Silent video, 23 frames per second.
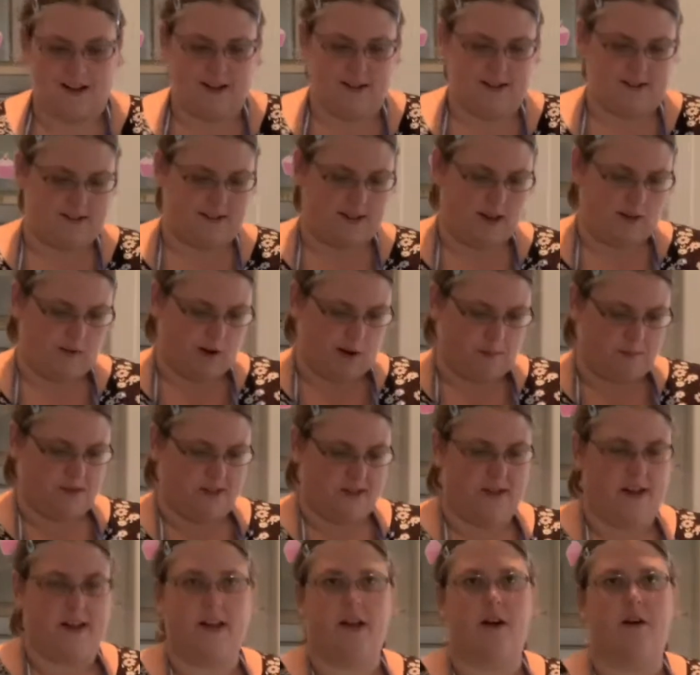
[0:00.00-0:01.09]
So I'm
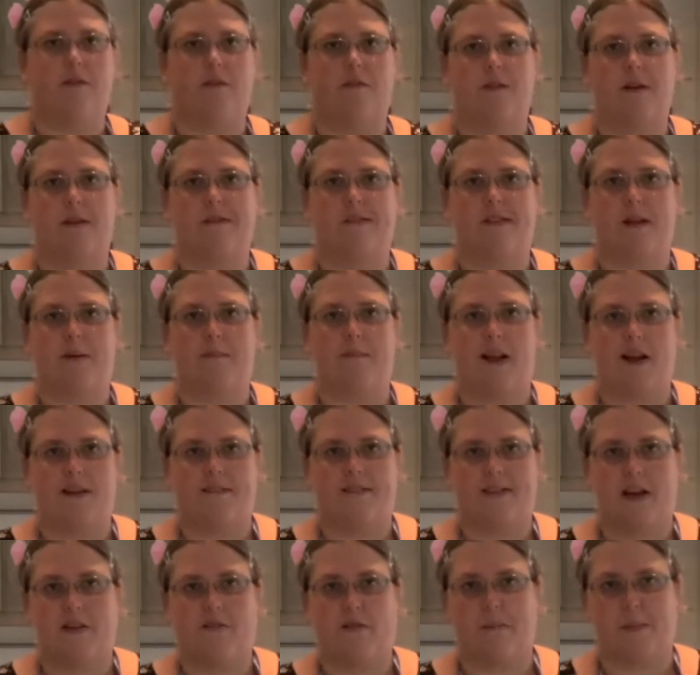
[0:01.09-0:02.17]
starting off with some
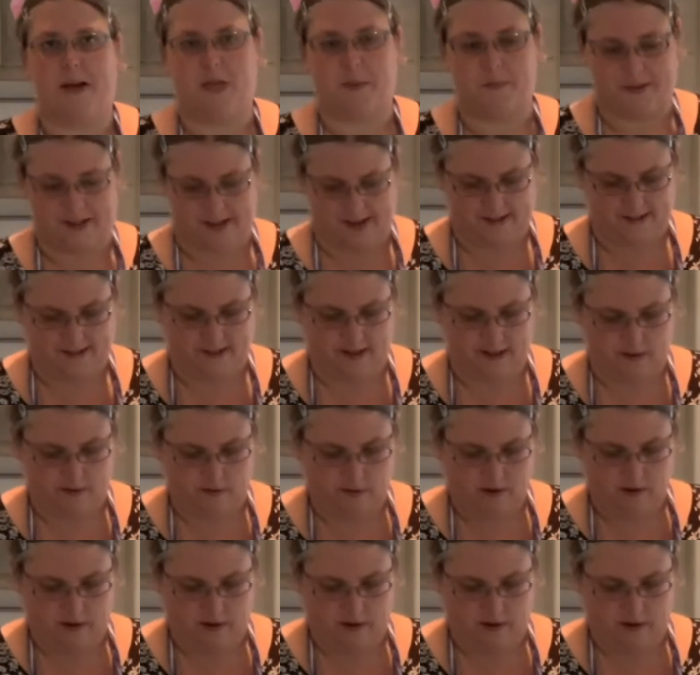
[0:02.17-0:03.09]
leftover mashed potato.